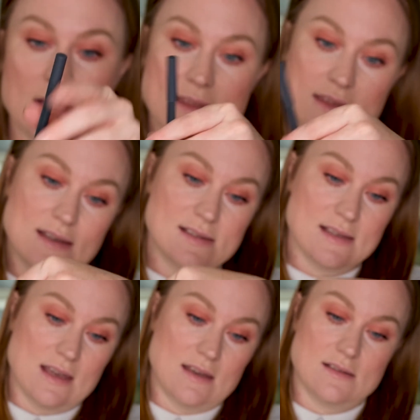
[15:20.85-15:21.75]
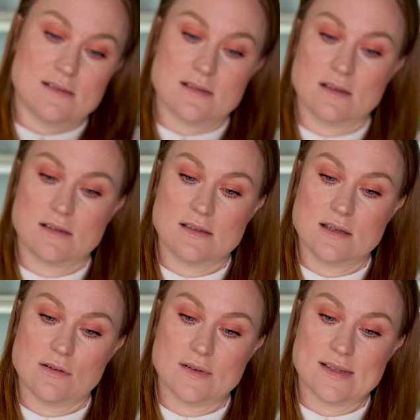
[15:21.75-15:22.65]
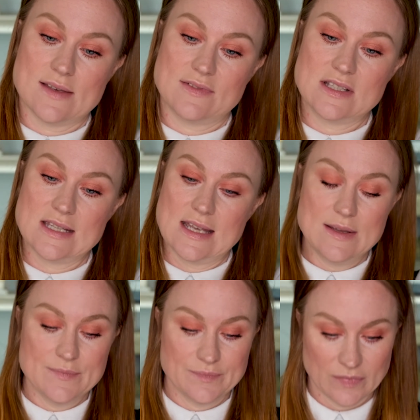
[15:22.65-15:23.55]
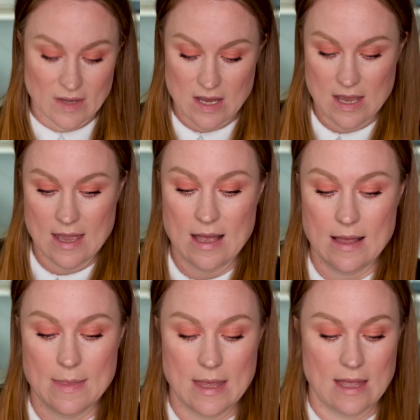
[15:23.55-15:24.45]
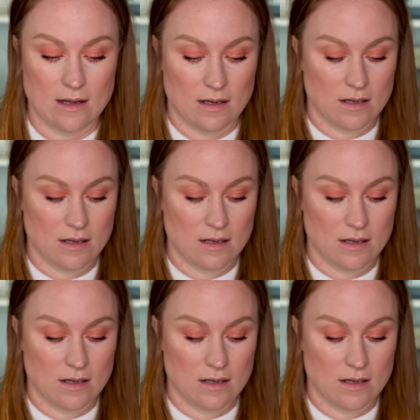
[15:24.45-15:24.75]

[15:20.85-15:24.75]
This is 070. And then